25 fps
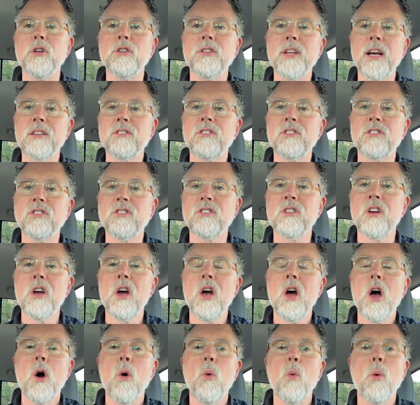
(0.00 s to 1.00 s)
Texas.
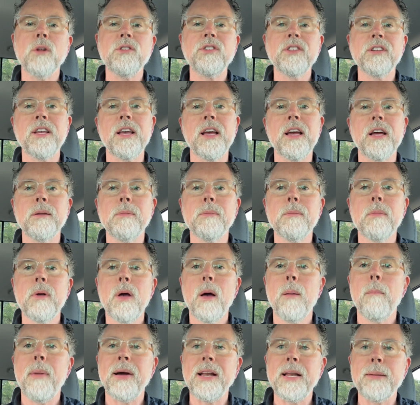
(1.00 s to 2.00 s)
Once again,
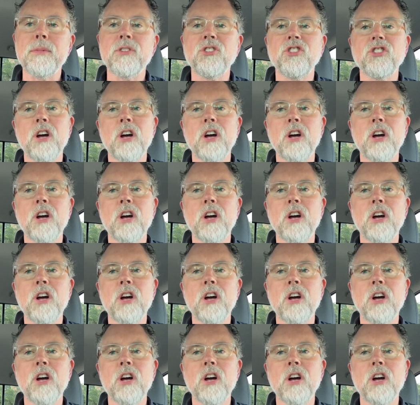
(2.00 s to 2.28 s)
my name is